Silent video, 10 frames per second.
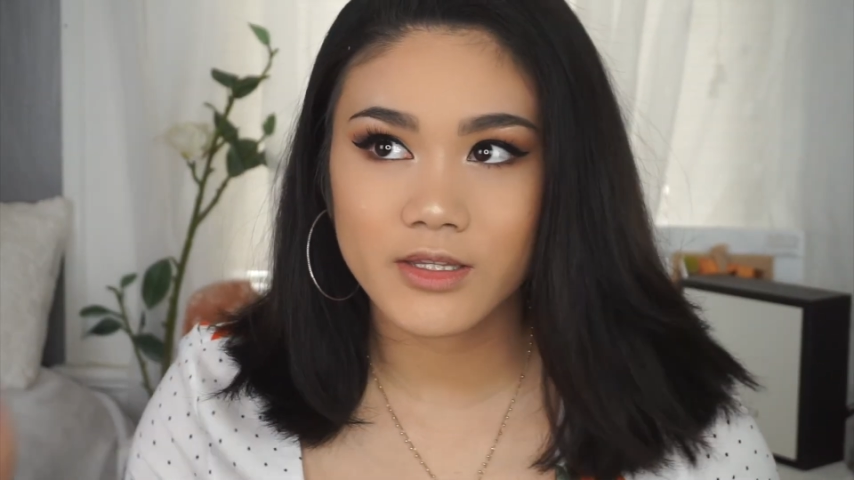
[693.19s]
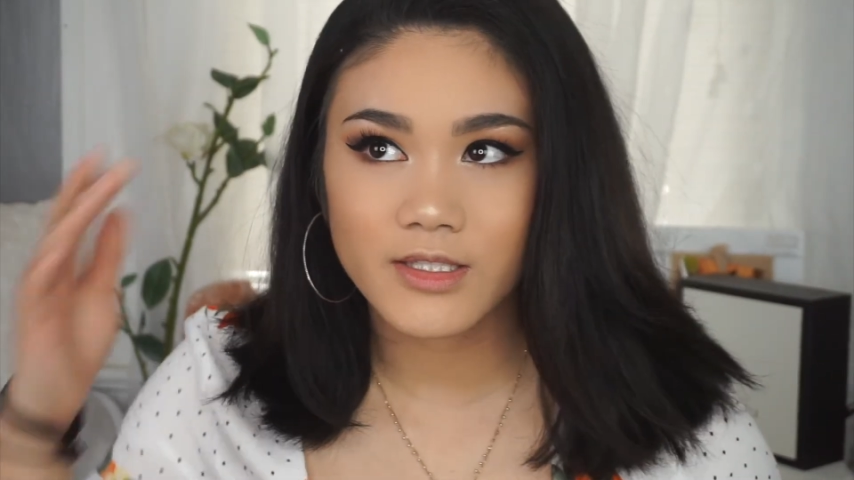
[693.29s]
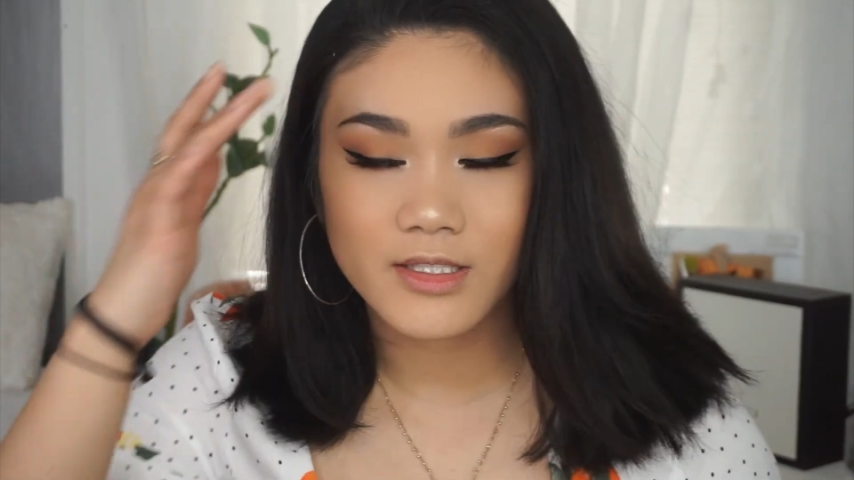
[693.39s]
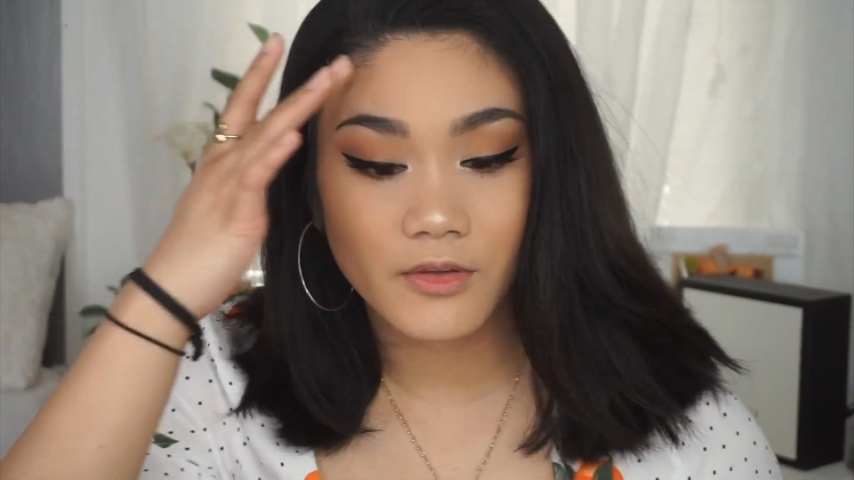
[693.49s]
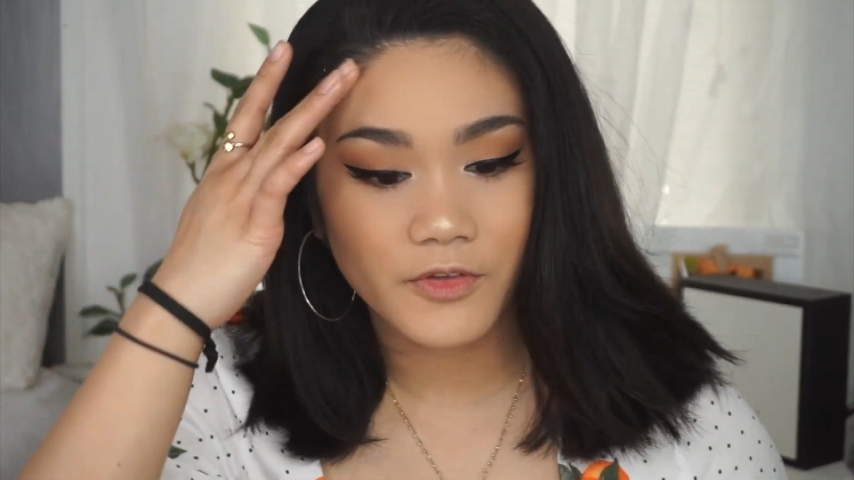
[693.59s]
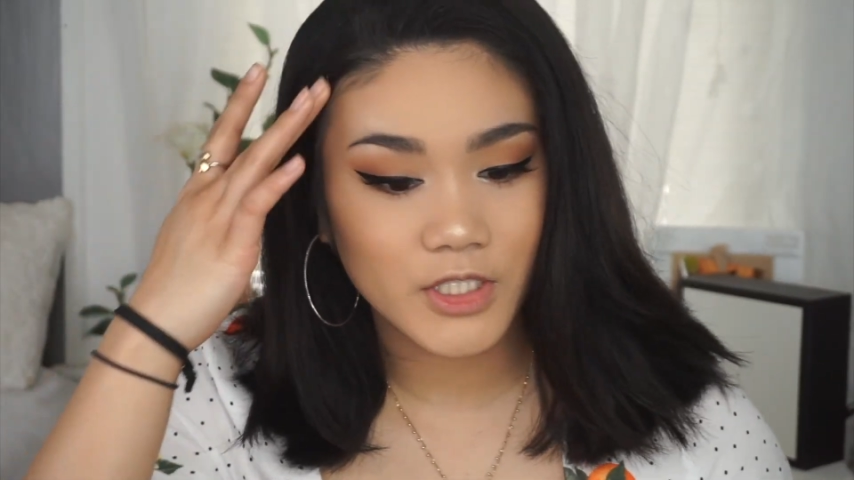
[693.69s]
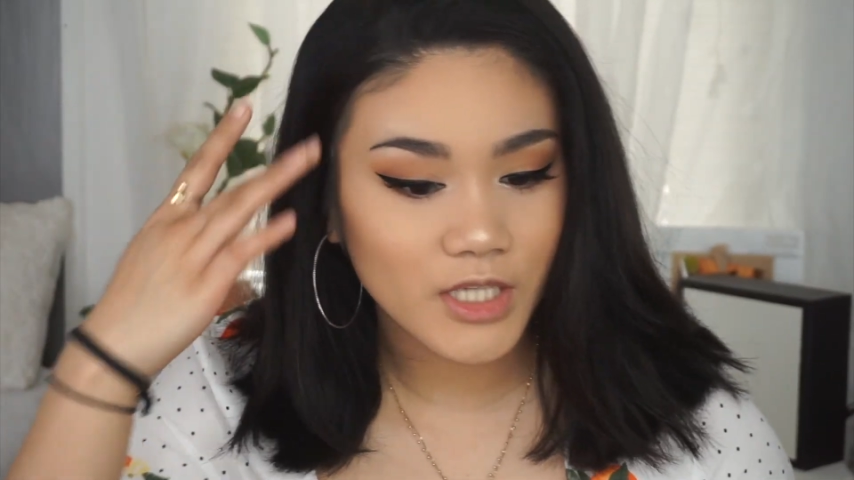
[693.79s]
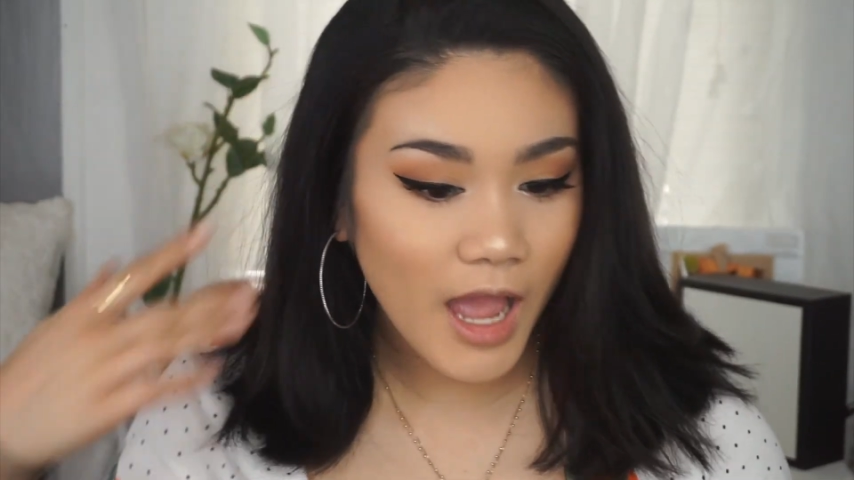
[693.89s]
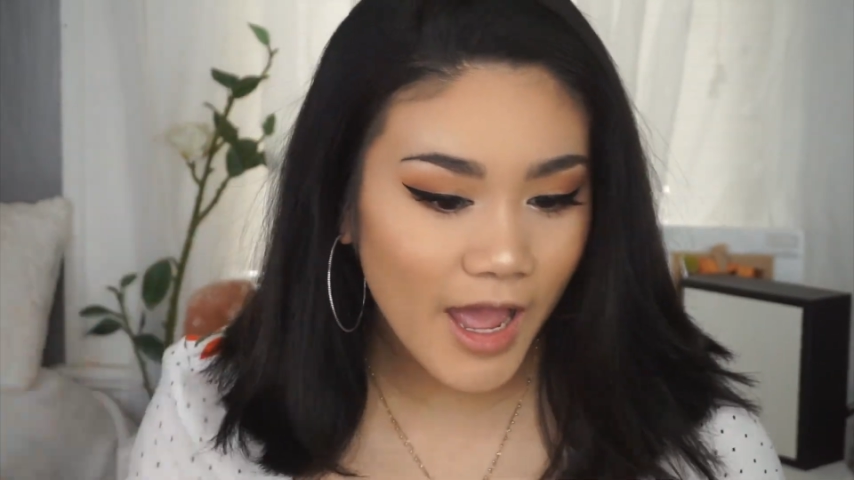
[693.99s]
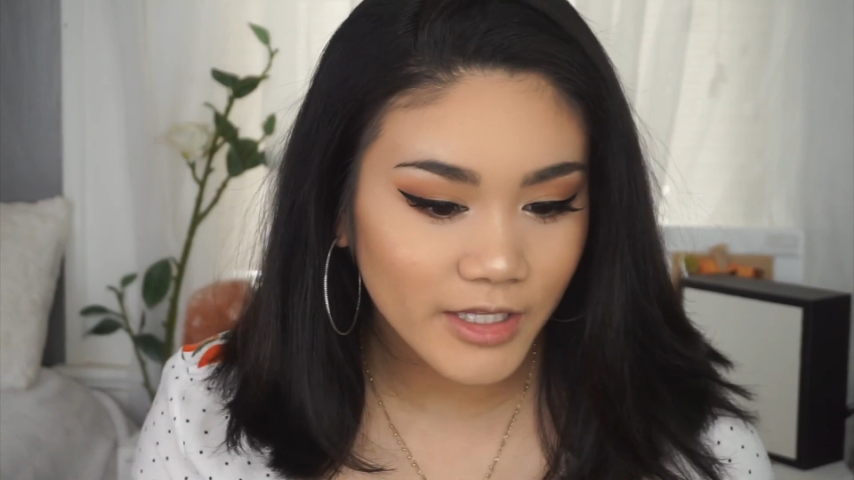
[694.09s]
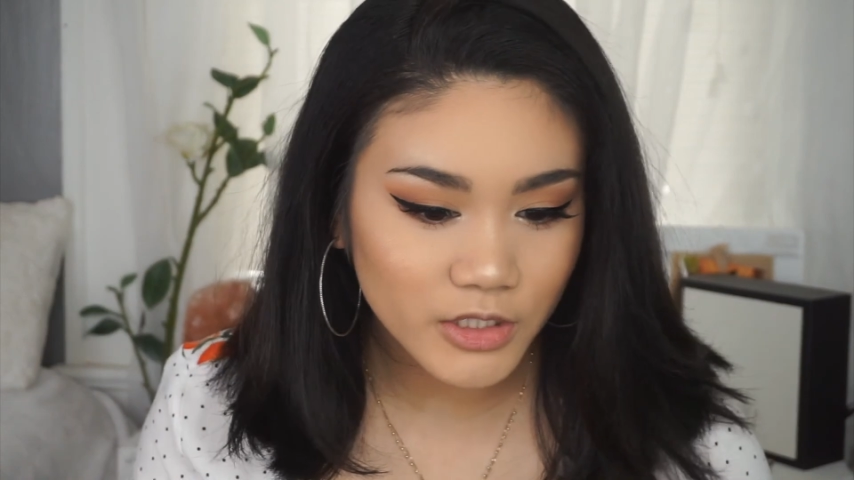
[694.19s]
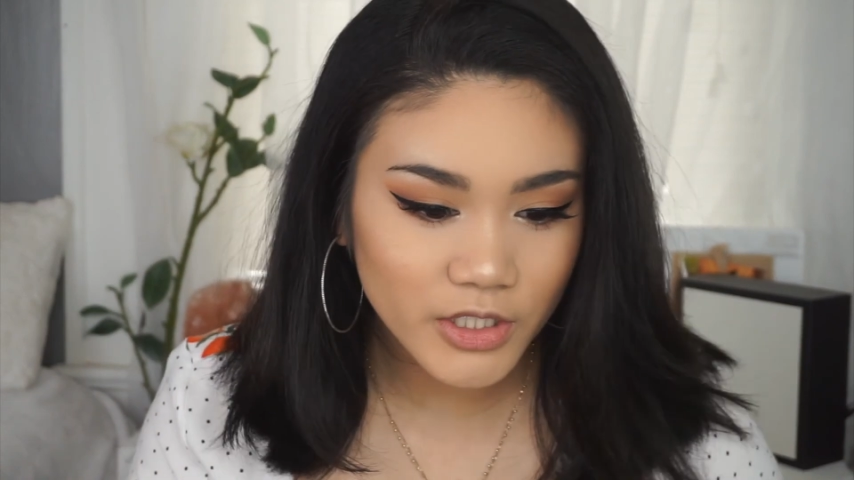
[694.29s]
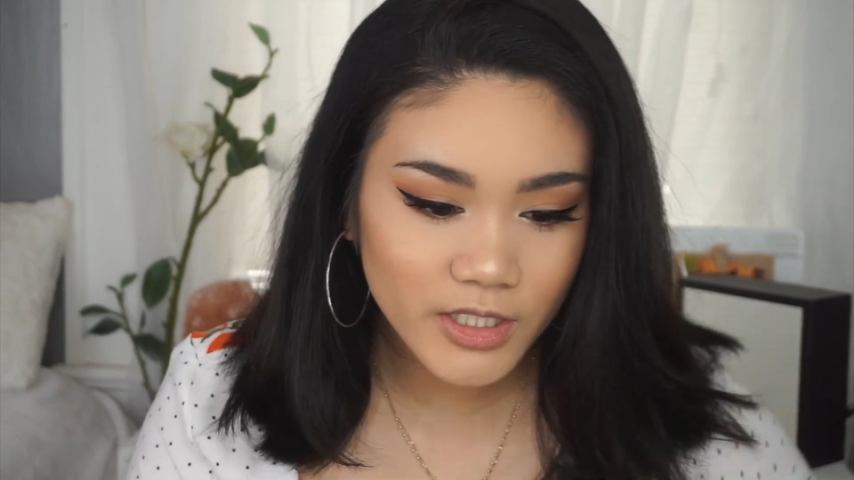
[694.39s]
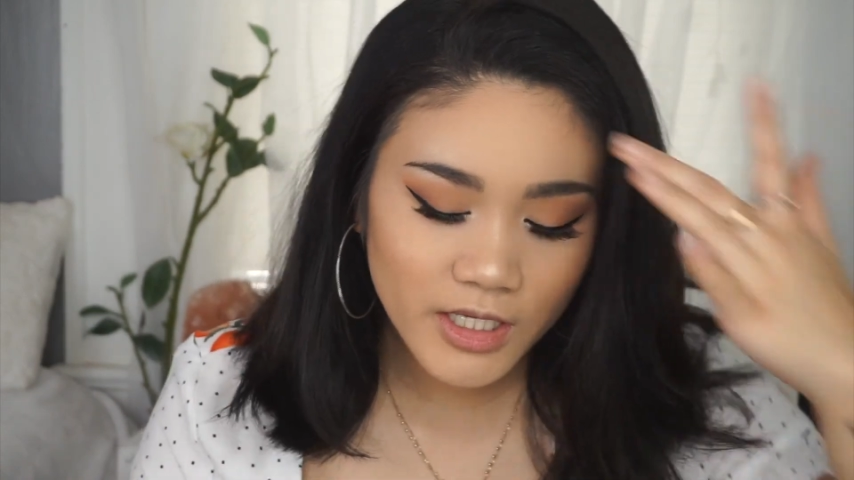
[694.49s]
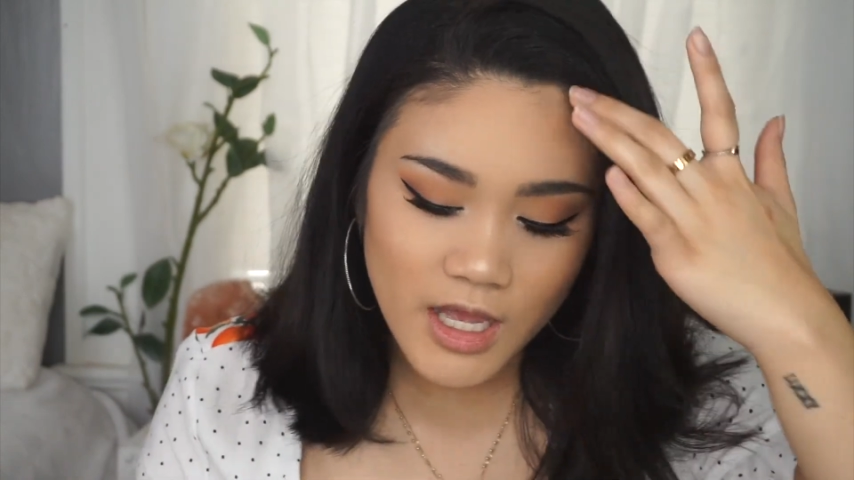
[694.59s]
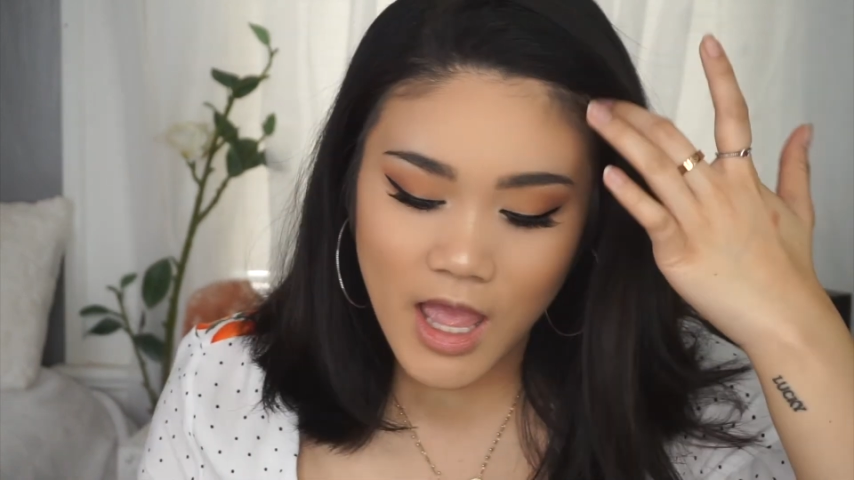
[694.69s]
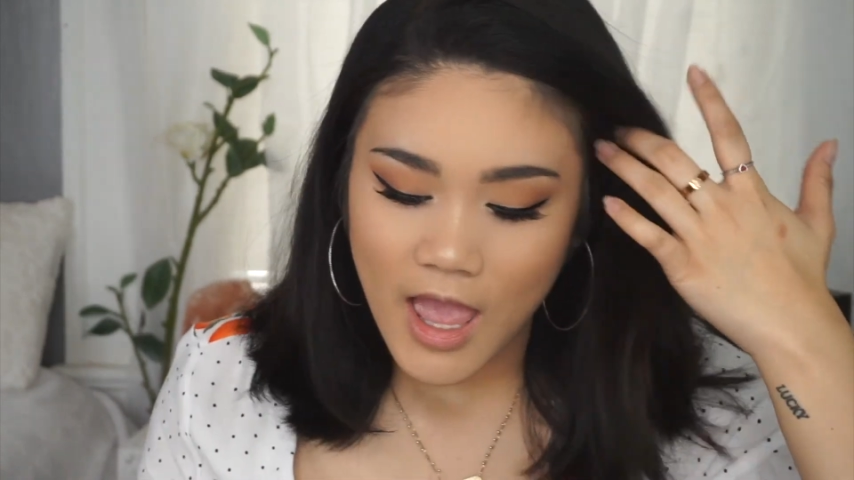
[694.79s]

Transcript: This is the finished eye look,